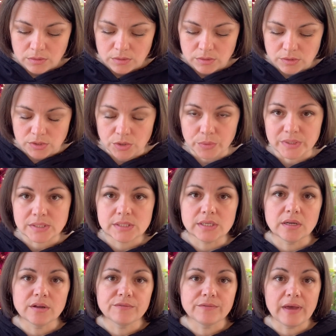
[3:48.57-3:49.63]
So instead
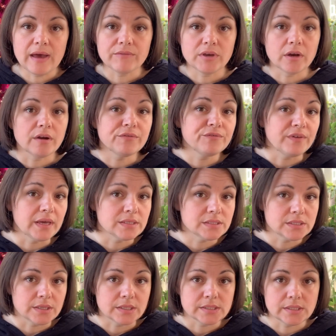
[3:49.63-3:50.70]
of having our face
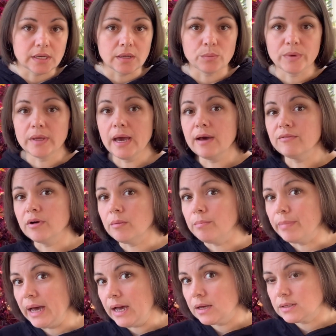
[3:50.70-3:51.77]
to the sun, we have our
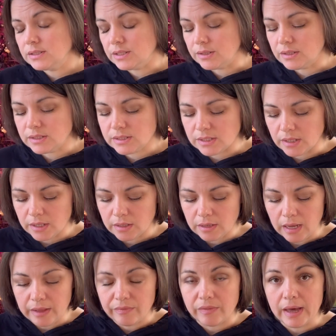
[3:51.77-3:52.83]
back to the sun,
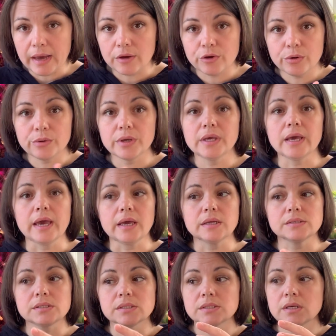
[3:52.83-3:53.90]
and that
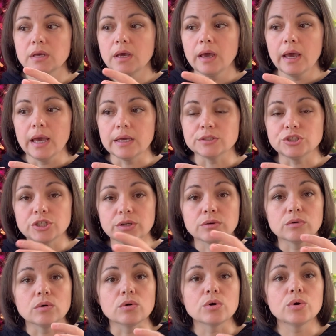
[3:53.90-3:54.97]
creates a
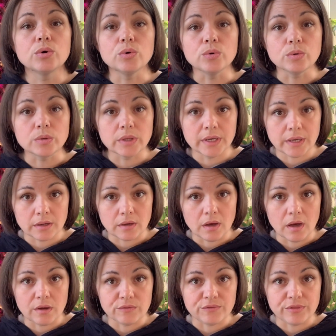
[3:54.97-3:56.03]
general cooling
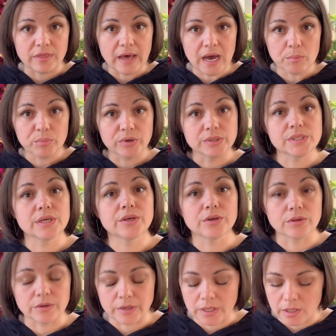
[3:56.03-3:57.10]
of that
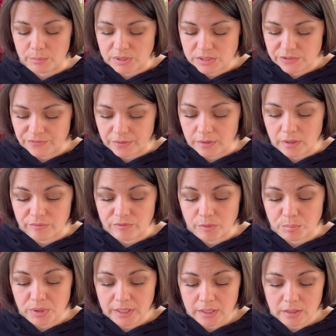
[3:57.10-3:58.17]
particular hemisphere of the
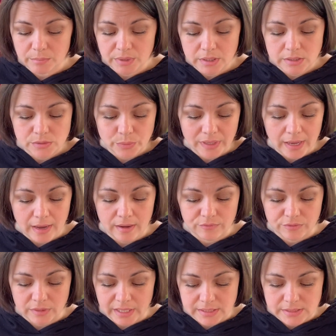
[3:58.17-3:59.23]
planet because we have
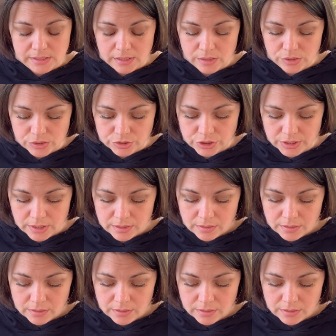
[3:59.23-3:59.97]
less energy.